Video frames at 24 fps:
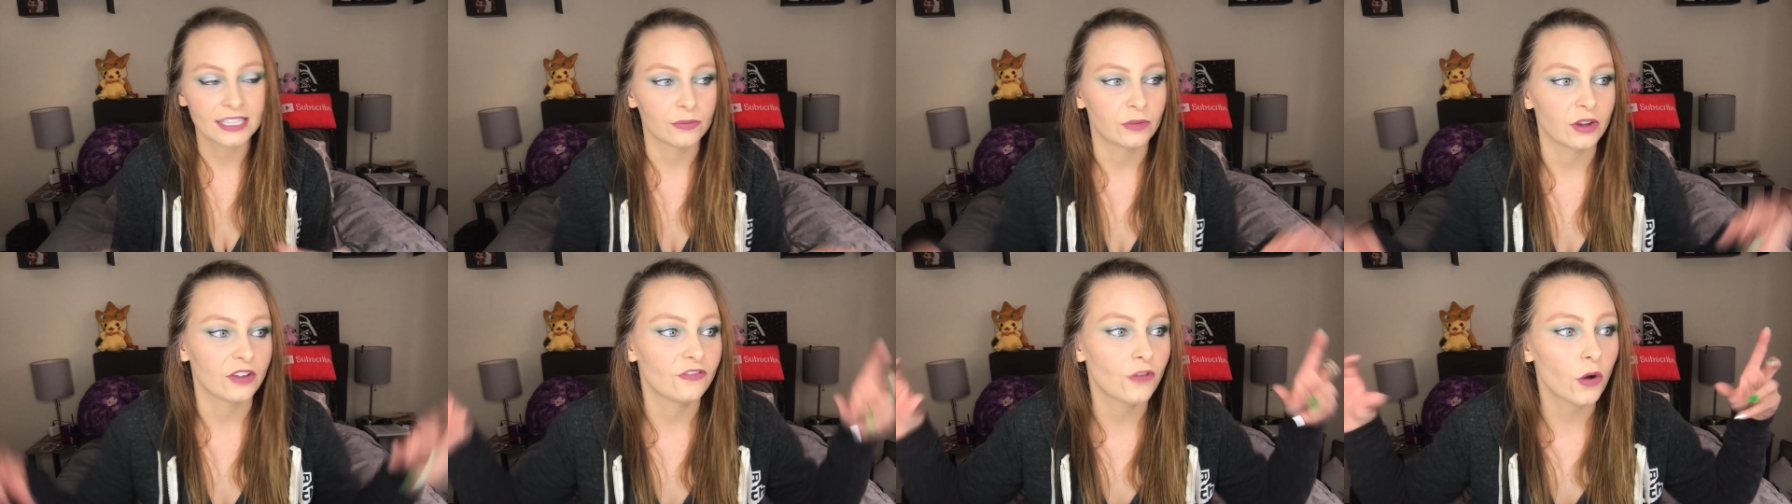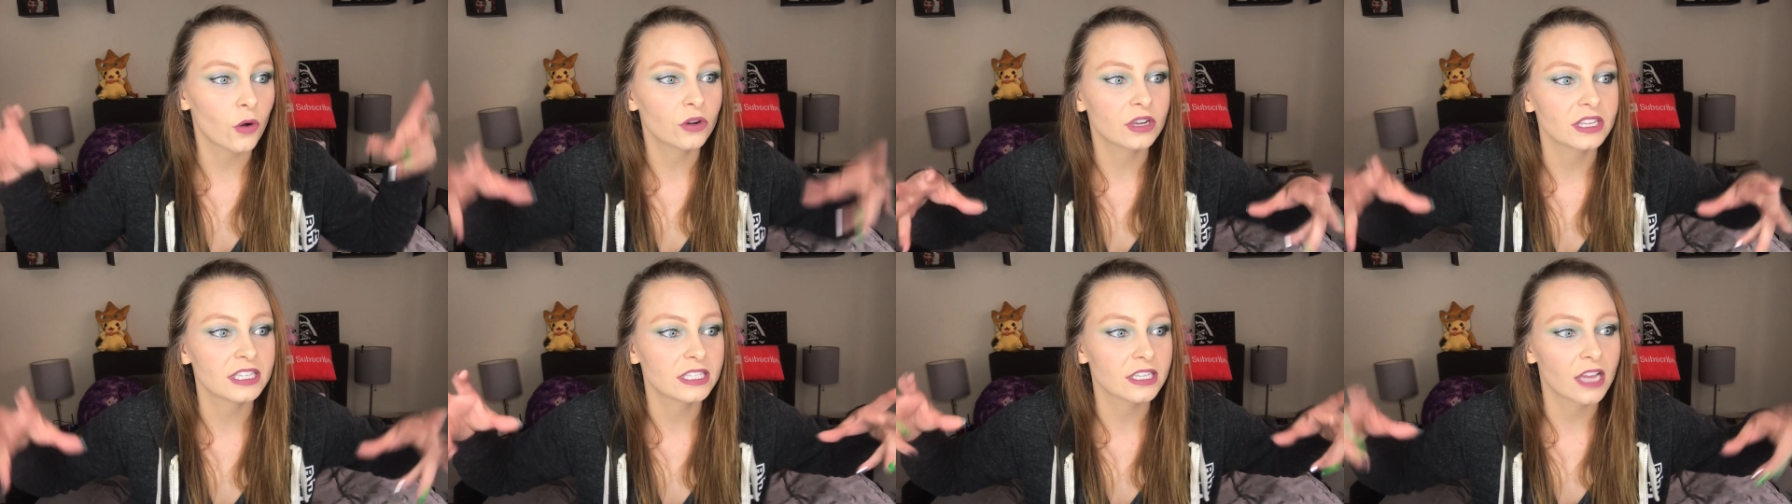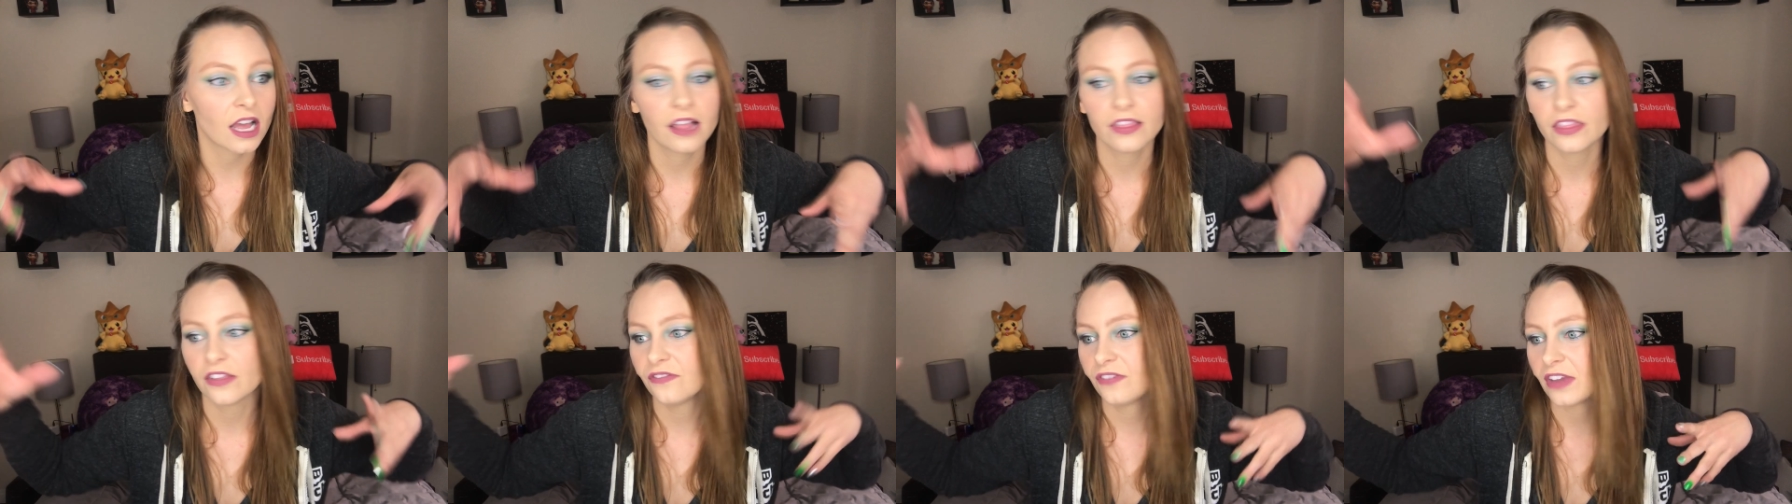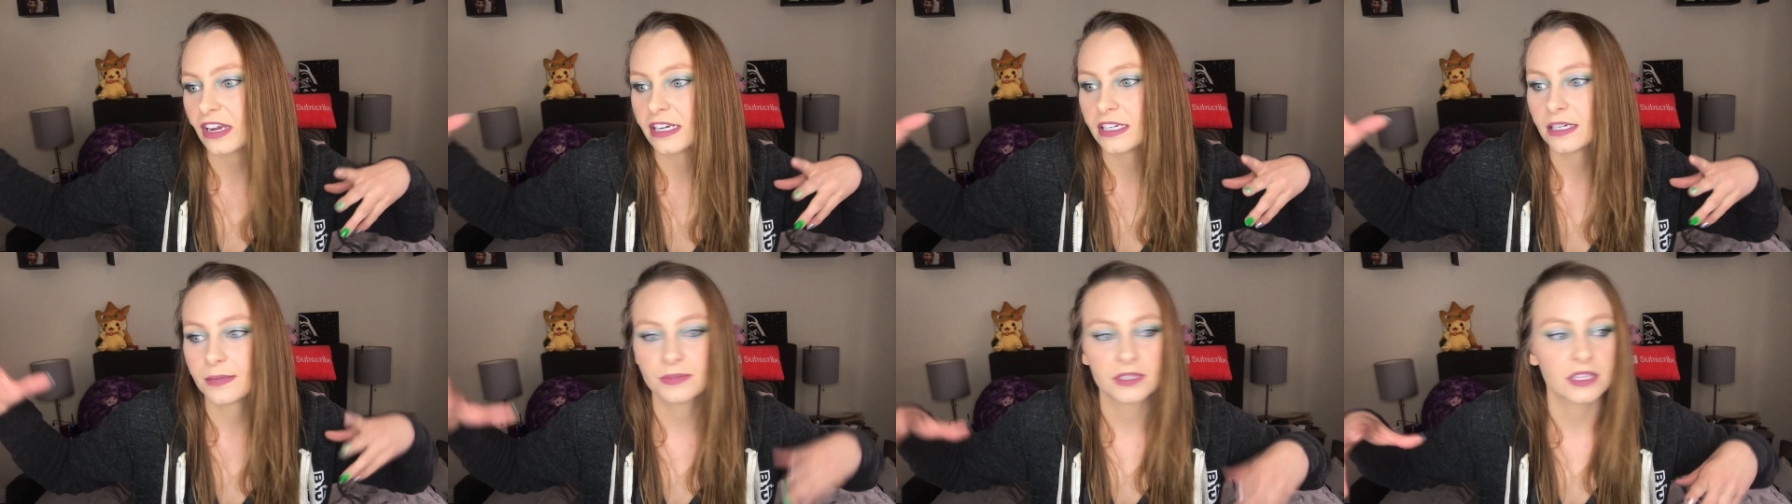and we focus on the
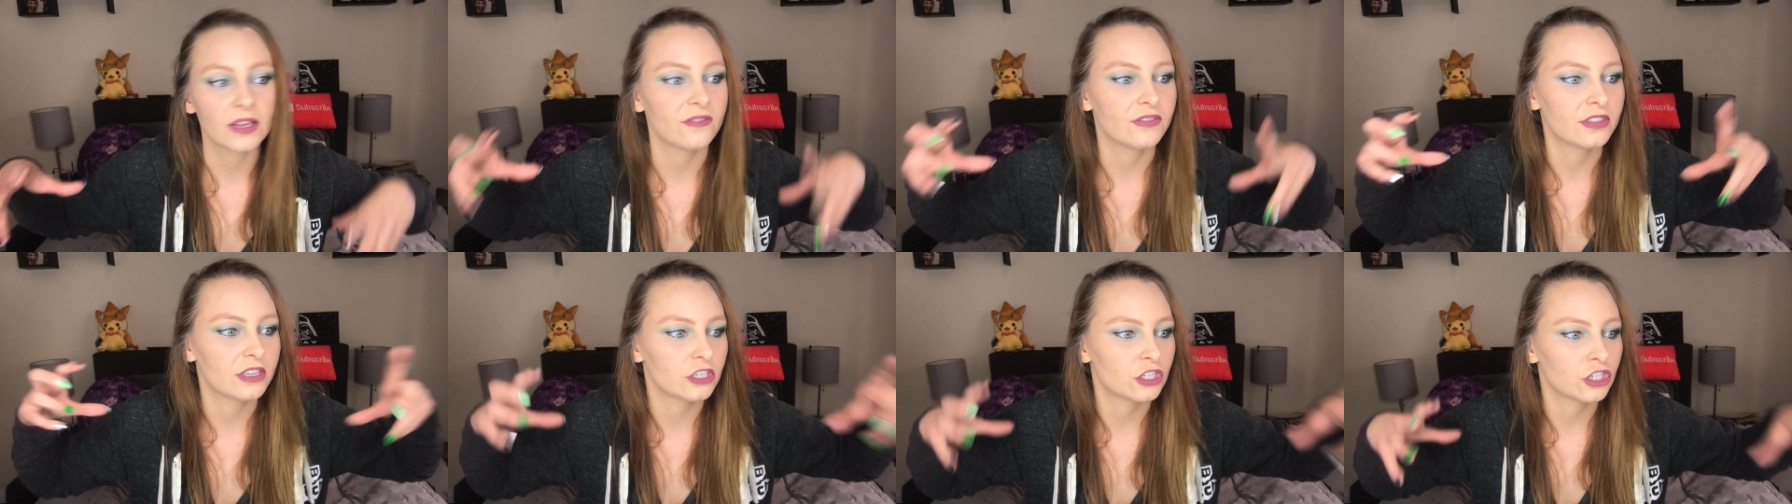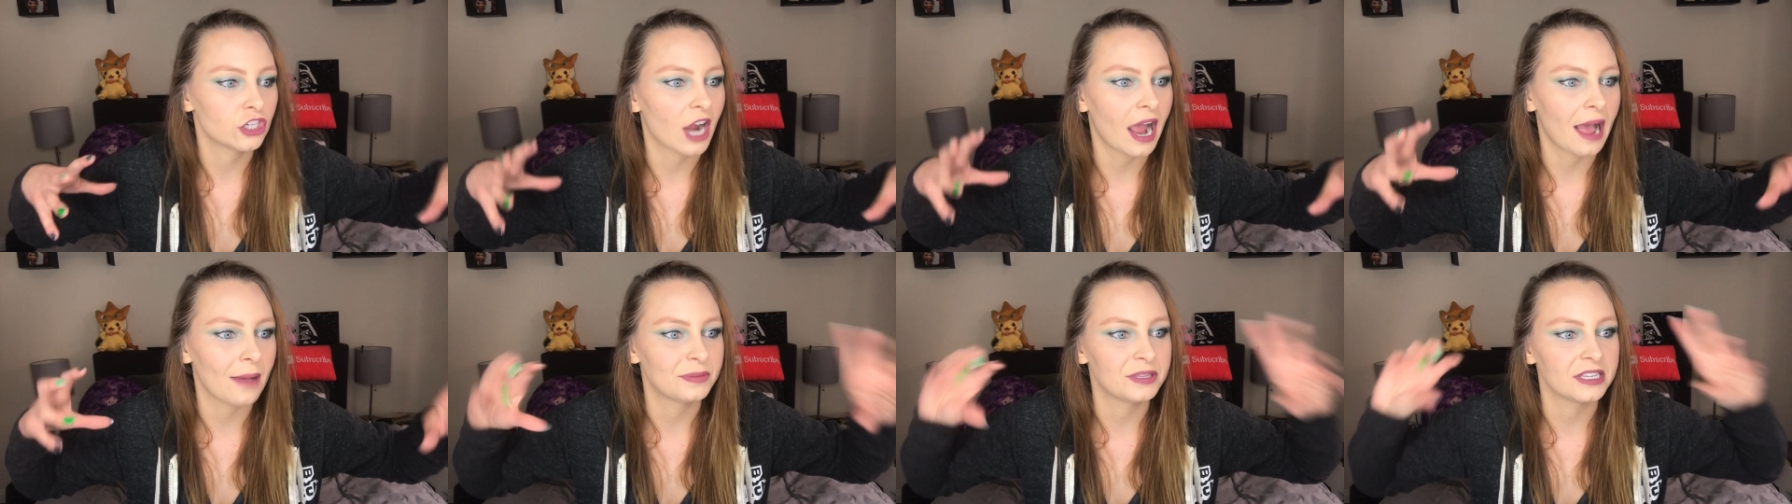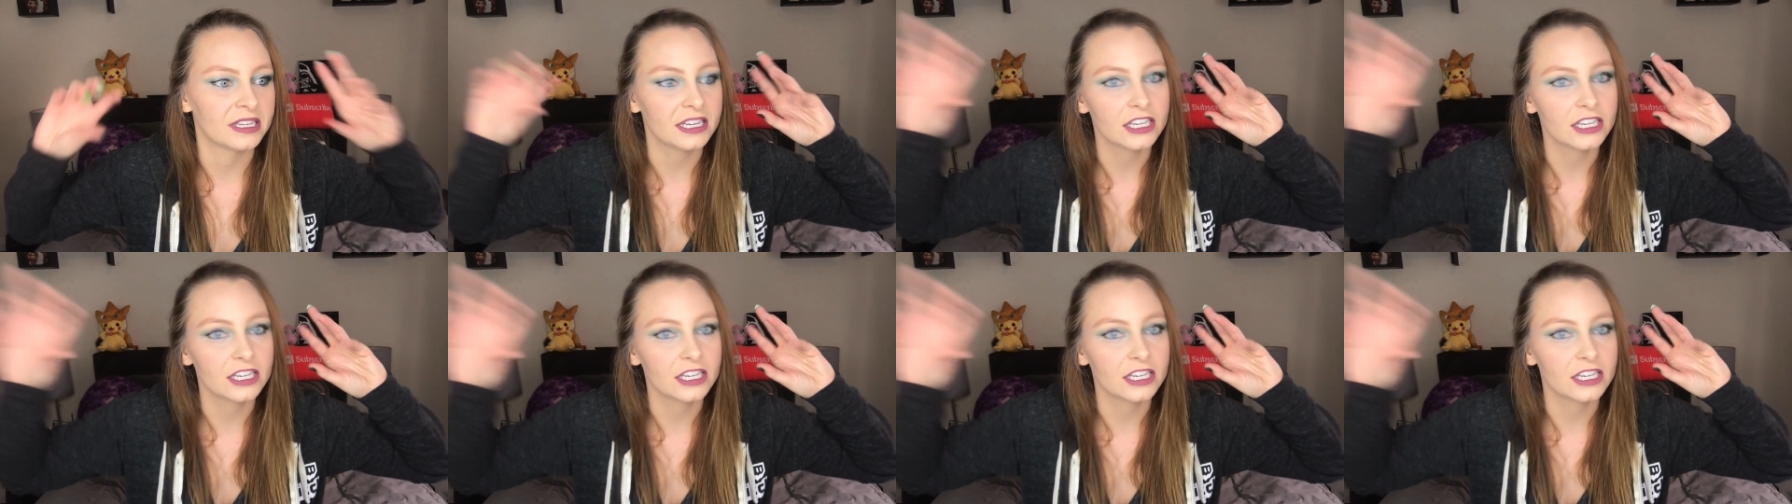victims of these traps,